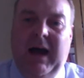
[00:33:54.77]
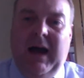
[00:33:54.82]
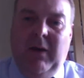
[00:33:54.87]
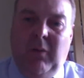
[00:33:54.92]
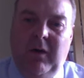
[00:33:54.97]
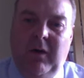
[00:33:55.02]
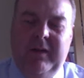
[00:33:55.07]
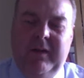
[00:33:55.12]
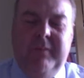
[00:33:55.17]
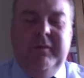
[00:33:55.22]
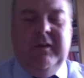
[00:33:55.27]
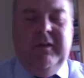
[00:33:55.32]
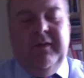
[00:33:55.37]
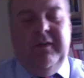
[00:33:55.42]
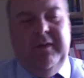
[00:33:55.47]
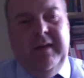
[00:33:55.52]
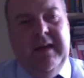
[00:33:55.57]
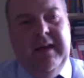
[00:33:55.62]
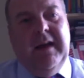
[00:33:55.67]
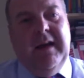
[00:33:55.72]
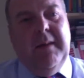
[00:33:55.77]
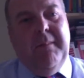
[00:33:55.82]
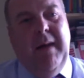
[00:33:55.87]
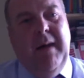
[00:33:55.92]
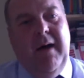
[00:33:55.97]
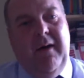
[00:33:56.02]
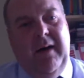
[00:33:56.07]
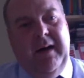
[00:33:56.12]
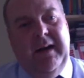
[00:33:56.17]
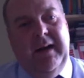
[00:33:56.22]
I want them to think
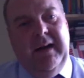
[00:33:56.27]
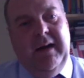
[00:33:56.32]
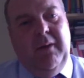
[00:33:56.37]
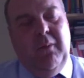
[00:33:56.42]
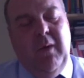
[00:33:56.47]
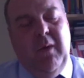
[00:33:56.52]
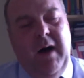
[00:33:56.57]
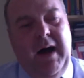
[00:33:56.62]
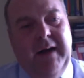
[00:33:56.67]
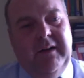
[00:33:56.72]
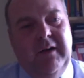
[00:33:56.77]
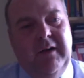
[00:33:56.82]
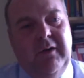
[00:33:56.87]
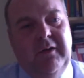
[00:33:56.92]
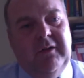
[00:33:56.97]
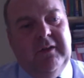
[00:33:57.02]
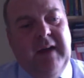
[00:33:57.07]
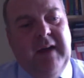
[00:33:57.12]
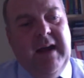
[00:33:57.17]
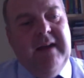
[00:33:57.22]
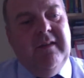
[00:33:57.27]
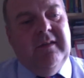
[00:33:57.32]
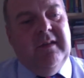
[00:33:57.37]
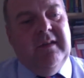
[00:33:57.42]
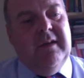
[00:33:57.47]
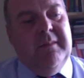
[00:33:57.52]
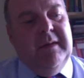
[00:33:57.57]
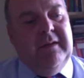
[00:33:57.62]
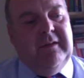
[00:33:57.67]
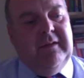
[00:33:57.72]
about, and what I do say
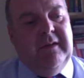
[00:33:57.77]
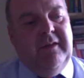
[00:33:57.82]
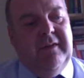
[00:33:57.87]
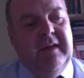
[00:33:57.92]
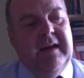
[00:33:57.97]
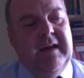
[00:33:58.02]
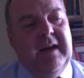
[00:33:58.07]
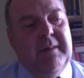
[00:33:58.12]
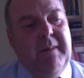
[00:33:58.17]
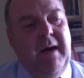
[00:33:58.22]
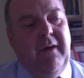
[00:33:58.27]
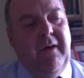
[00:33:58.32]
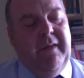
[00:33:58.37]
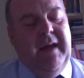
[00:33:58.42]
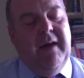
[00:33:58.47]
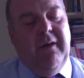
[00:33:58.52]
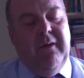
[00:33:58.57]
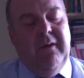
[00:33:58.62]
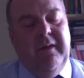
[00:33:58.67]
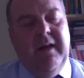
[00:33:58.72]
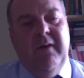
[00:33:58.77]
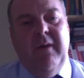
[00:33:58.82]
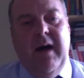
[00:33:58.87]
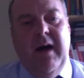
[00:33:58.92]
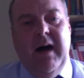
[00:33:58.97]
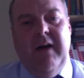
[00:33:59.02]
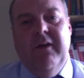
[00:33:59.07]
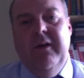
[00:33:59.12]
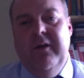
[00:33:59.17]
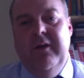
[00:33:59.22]
to them is to think about,
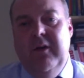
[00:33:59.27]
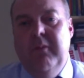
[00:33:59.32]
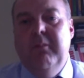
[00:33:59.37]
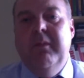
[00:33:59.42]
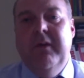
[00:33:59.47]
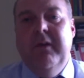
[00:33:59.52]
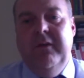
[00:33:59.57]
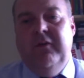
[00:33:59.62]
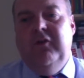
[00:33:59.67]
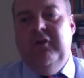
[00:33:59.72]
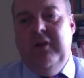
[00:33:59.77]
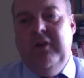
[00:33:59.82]
there are a number of